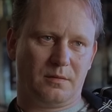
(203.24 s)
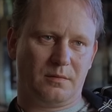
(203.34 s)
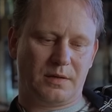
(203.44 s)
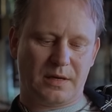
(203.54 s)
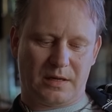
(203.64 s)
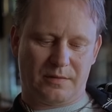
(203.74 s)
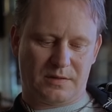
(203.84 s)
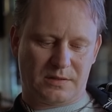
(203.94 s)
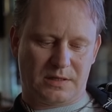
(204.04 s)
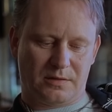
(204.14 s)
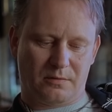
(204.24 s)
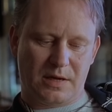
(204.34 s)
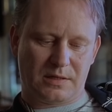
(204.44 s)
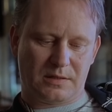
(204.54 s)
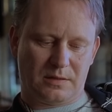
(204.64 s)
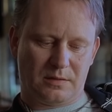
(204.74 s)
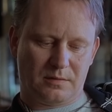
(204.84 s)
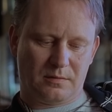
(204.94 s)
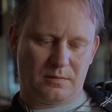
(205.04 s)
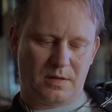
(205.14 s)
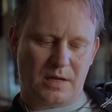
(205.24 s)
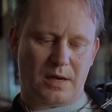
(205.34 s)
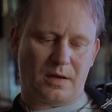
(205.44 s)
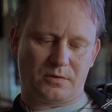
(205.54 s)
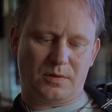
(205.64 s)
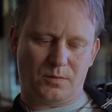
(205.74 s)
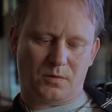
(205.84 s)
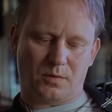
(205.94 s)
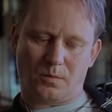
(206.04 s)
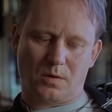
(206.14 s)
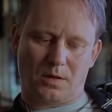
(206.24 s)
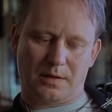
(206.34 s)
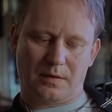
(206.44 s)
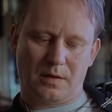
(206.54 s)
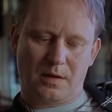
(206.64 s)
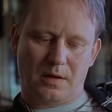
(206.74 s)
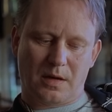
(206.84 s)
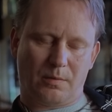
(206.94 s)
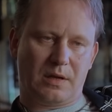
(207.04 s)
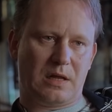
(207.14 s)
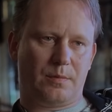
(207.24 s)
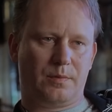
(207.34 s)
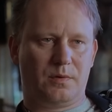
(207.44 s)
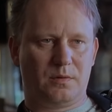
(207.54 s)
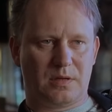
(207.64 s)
We gotta give this kid direction. Yeah. He can contribute to the world, and, and we can help him do